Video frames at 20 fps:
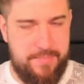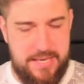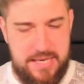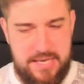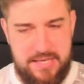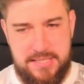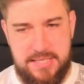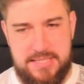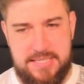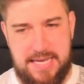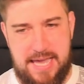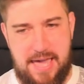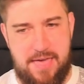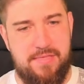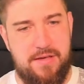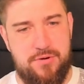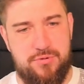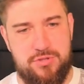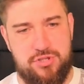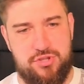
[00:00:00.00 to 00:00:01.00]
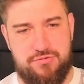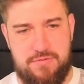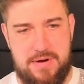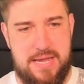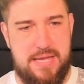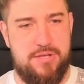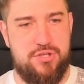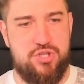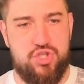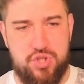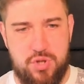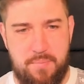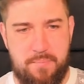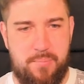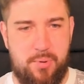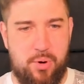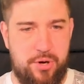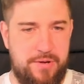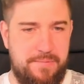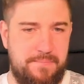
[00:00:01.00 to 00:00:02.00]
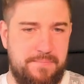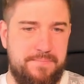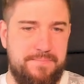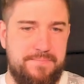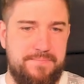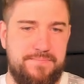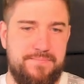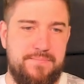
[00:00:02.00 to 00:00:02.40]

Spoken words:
be easy to get those 3 at some point.